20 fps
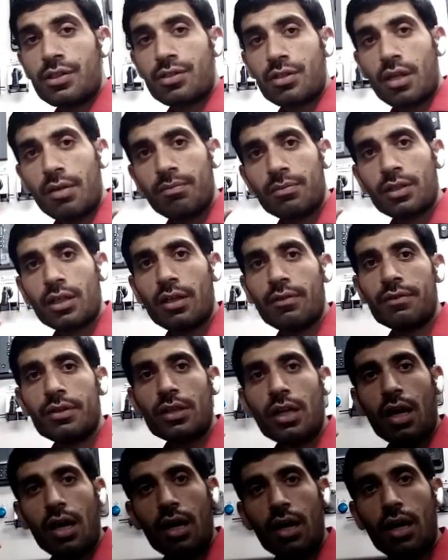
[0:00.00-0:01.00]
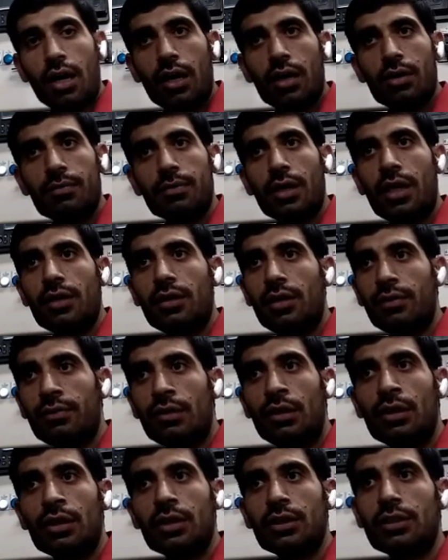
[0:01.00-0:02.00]
first time given alarm under
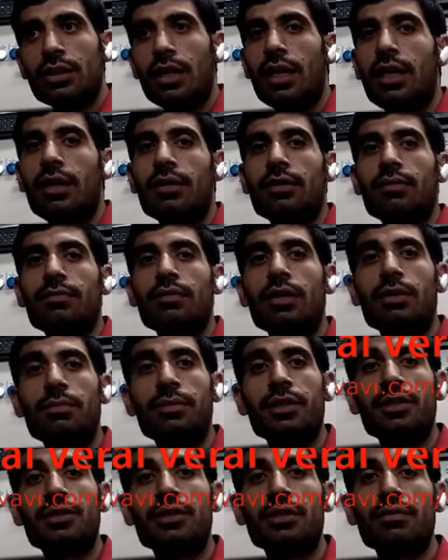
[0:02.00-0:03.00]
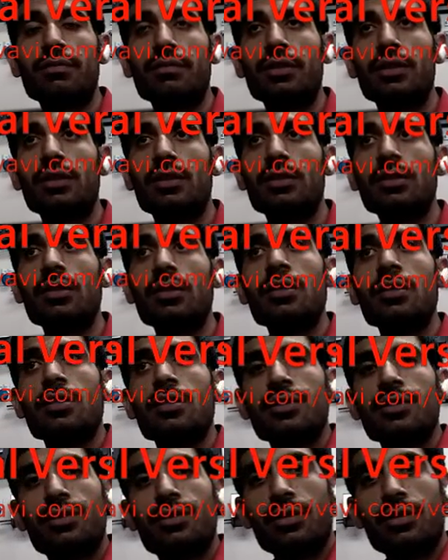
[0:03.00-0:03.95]
voltage and will be tripped within